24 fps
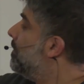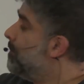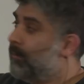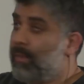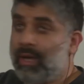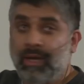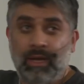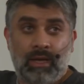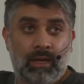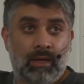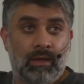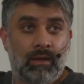
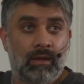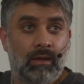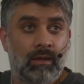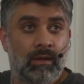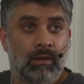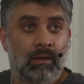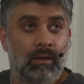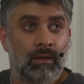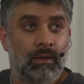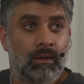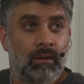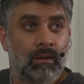money.
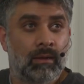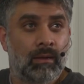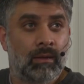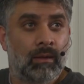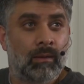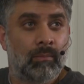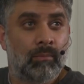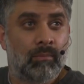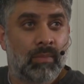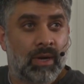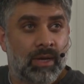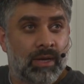
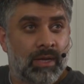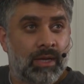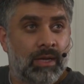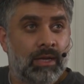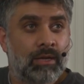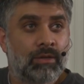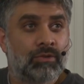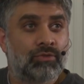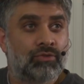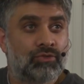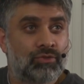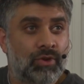
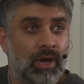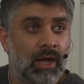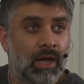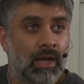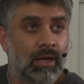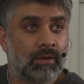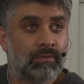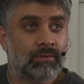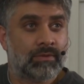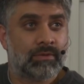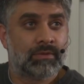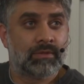Money
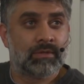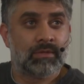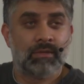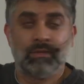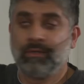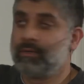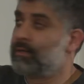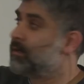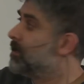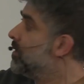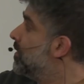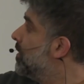drives
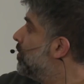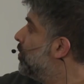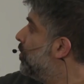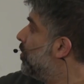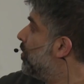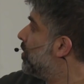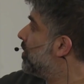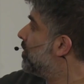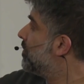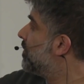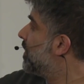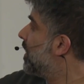
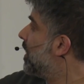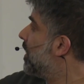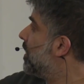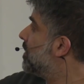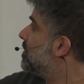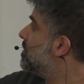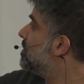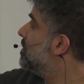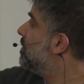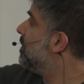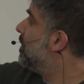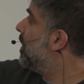all of
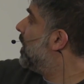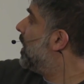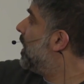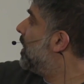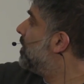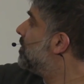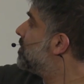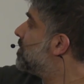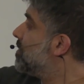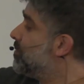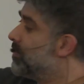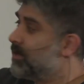that,
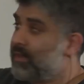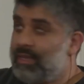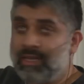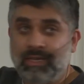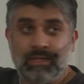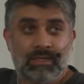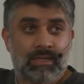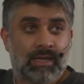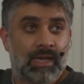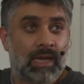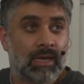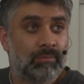and some of
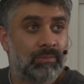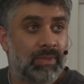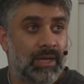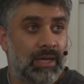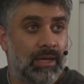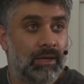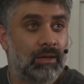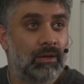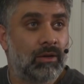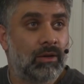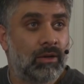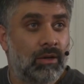these can
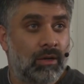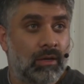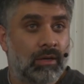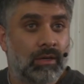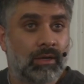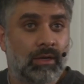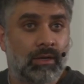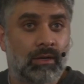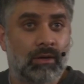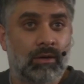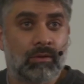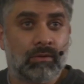be,
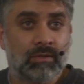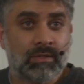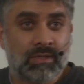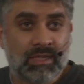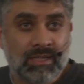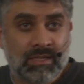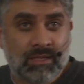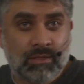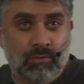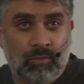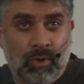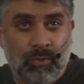
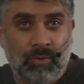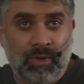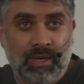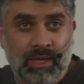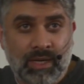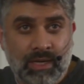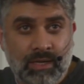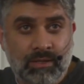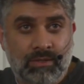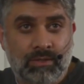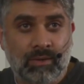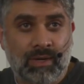this is what we
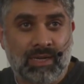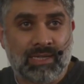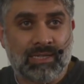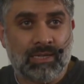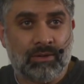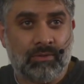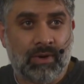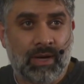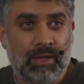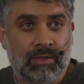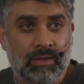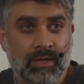need to
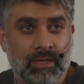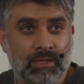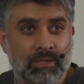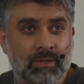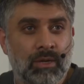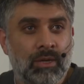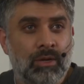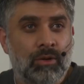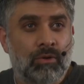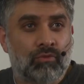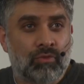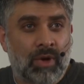accelerate things.
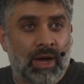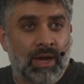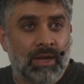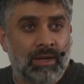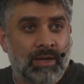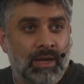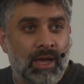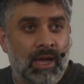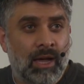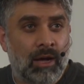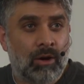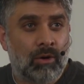Right
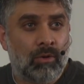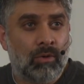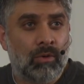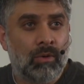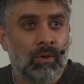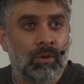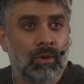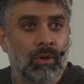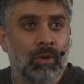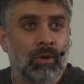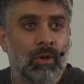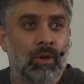
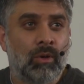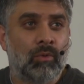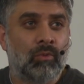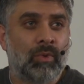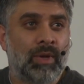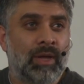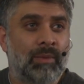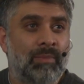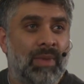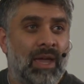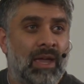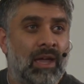now,
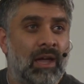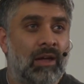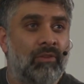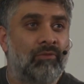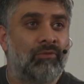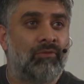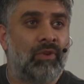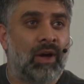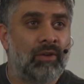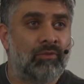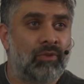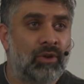we may have
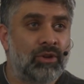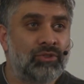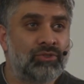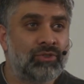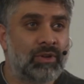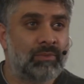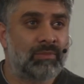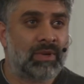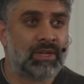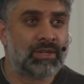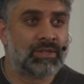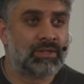
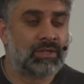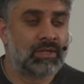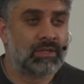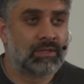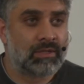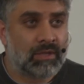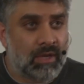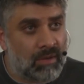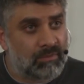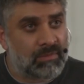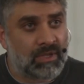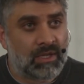500
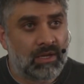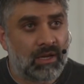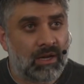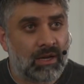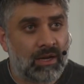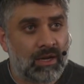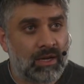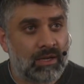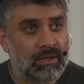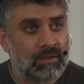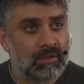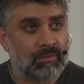masjids,
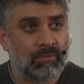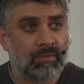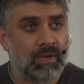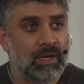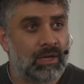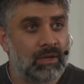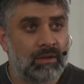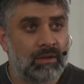alhamdulillah, in